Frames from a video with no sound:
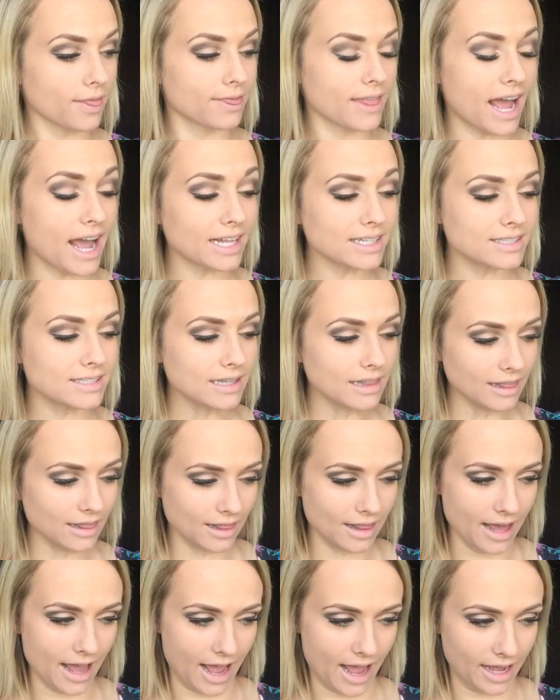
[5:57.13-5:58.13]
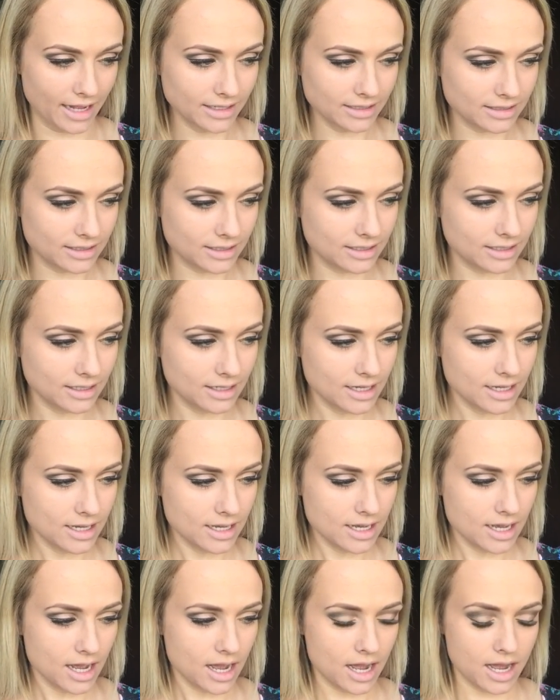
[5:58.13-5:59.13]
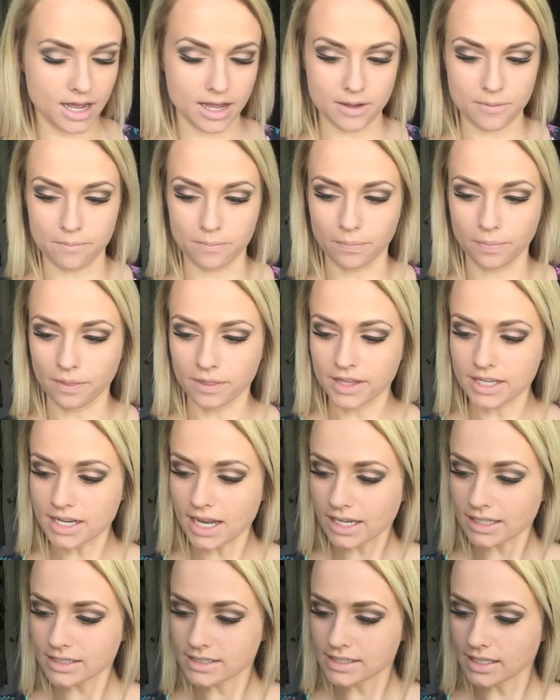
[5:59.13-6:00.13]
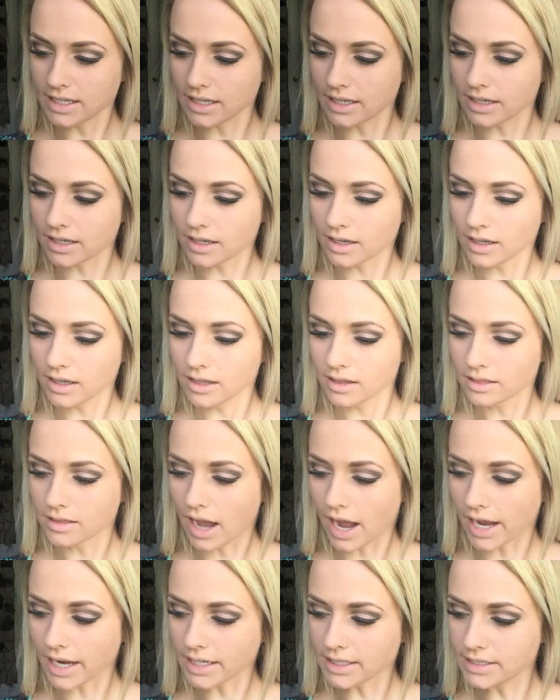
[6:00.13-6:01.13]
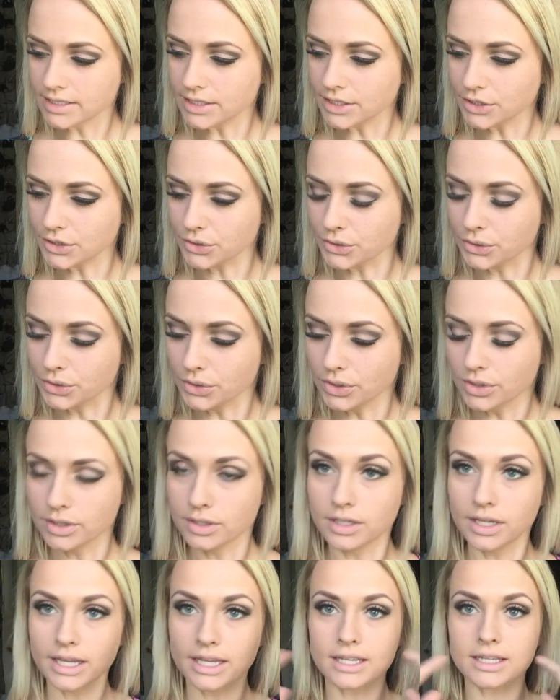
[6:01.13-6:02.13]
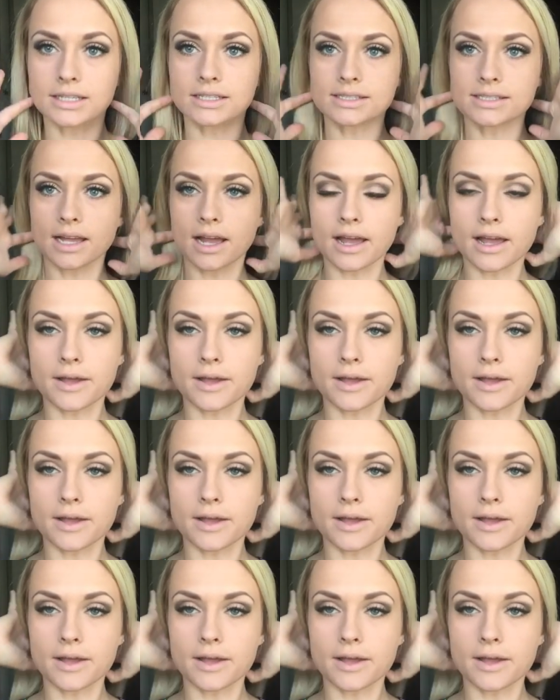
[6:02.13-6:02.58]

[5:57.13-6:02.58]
that's that. The next thing that I do is